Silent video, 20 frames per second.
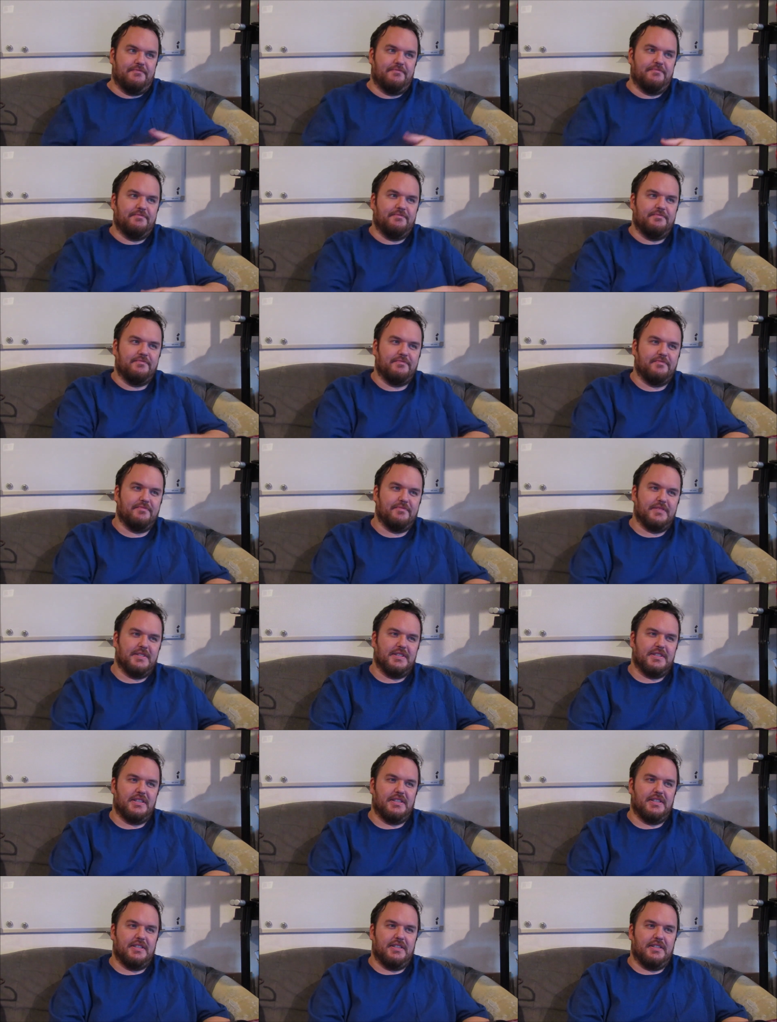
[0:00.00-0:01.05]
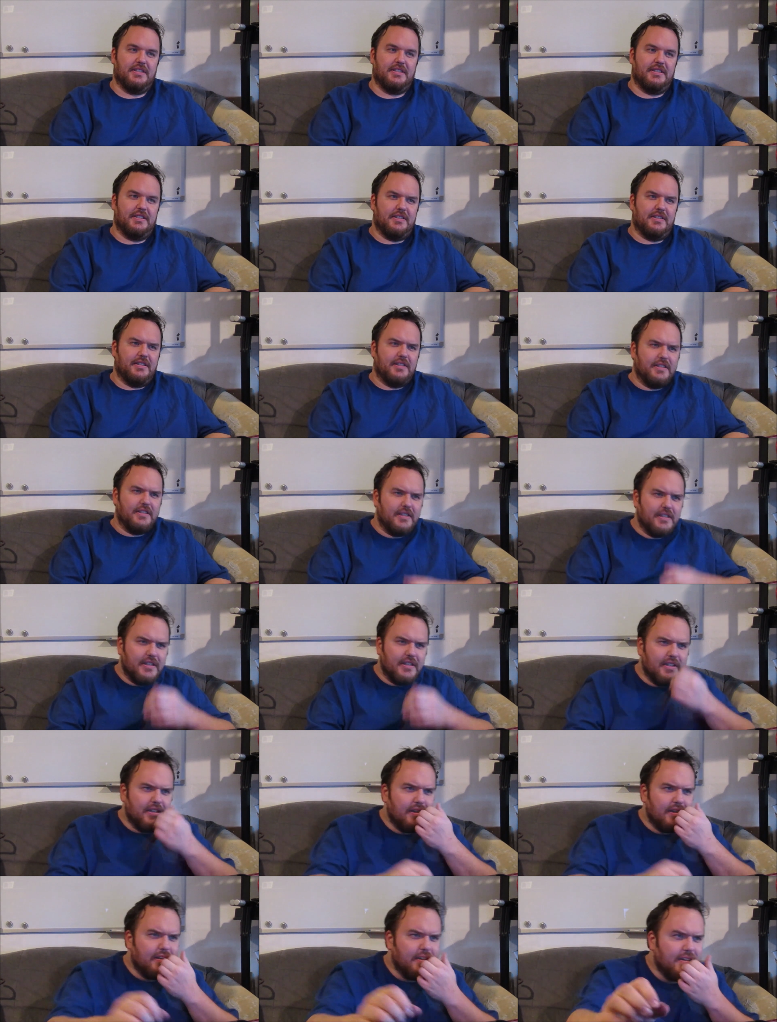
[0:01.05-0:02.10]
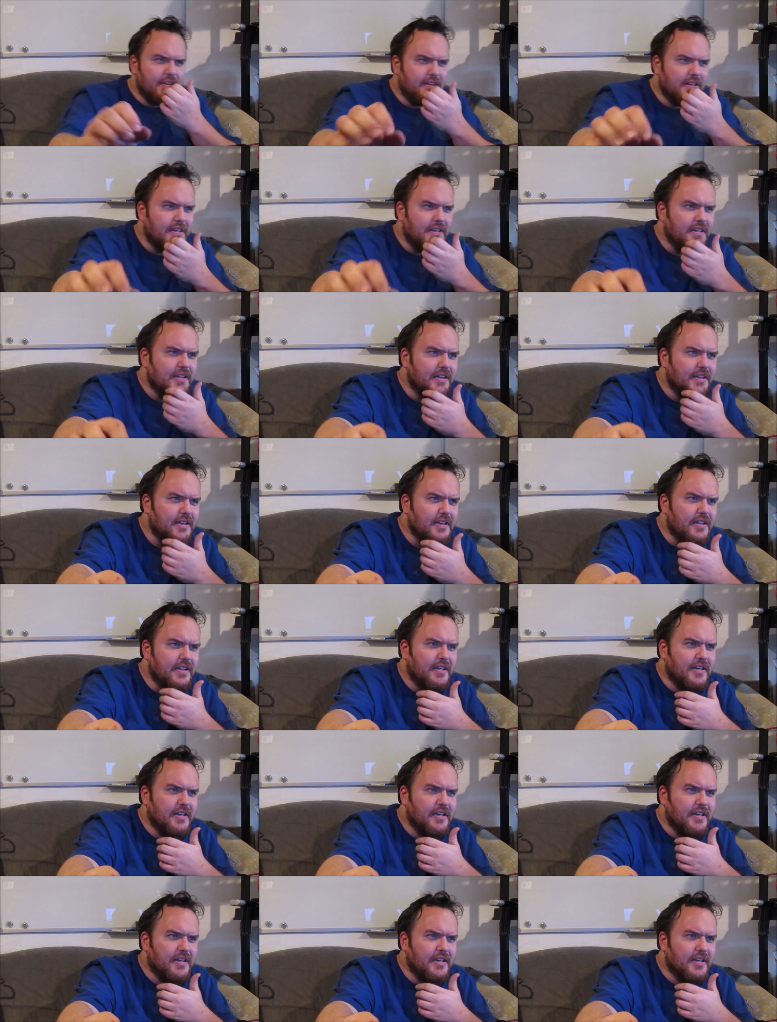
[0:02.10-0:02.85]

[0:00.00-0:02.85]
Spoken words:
(silence)